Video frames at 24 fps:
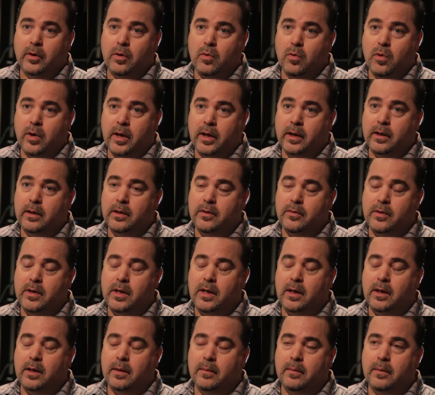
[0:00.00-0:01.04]
recording
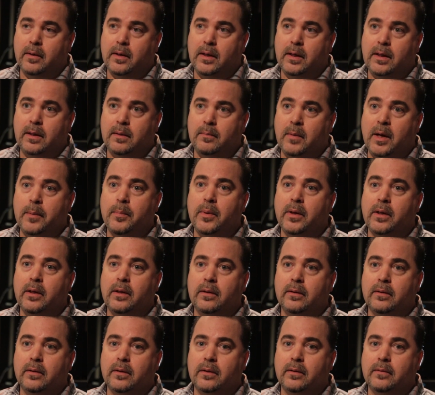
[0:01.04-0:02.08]
unique might
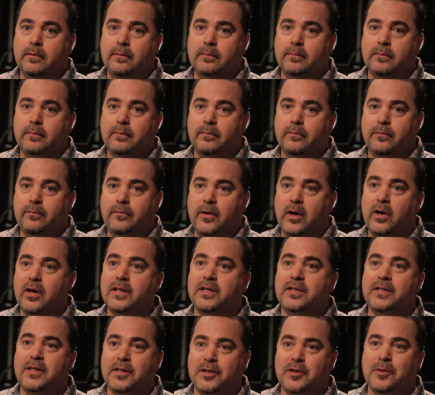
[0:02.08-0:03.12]
be
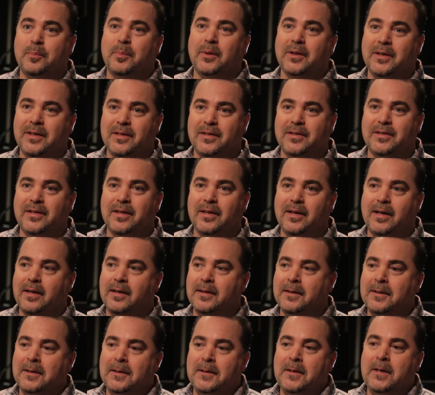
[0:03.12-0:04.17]
various disciplines that I
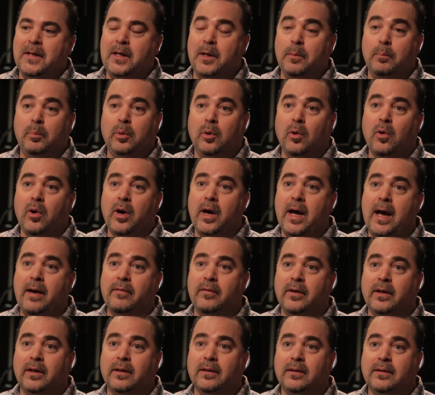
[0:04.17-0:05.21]
employ,
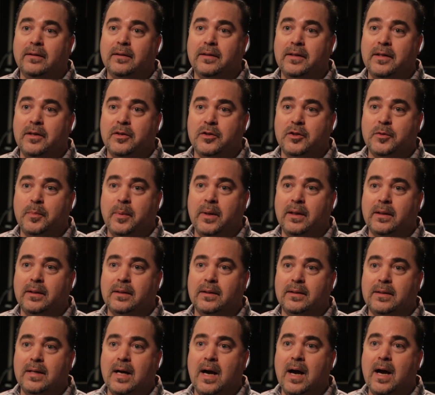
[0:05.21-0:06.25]
having spent
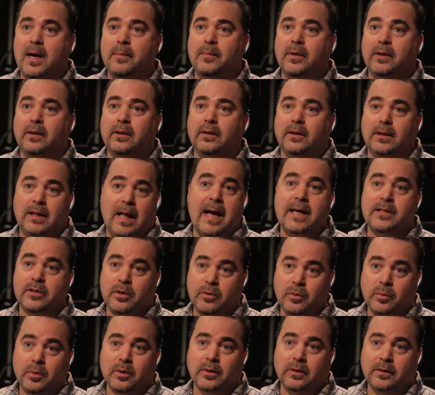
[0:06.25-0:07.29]
time in the
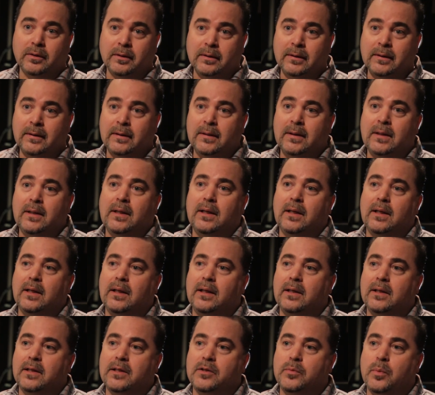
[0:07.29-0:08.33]
classical world
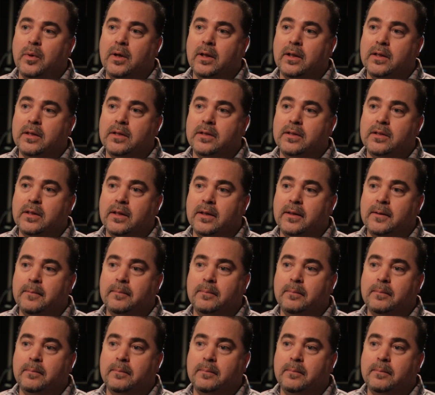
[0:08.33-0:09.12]
as well as